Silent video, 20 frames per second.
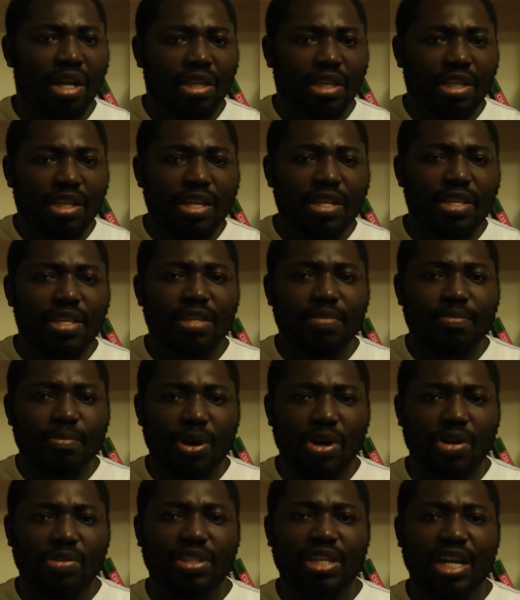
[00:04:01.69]
This
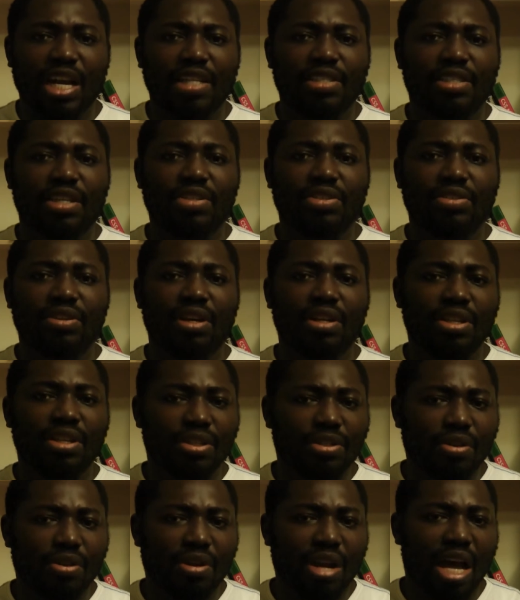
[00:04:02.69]
prioritization
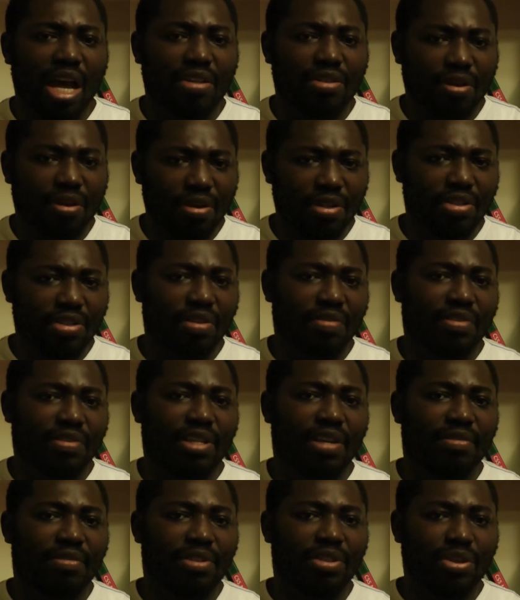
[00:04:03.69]
is known as quality of
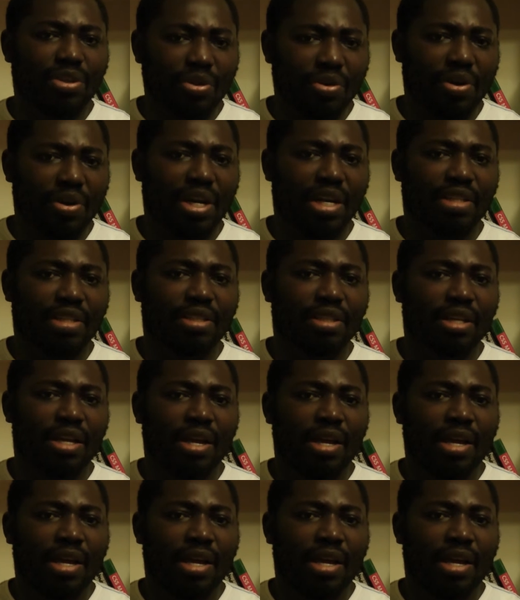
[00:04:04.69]
service, QoS.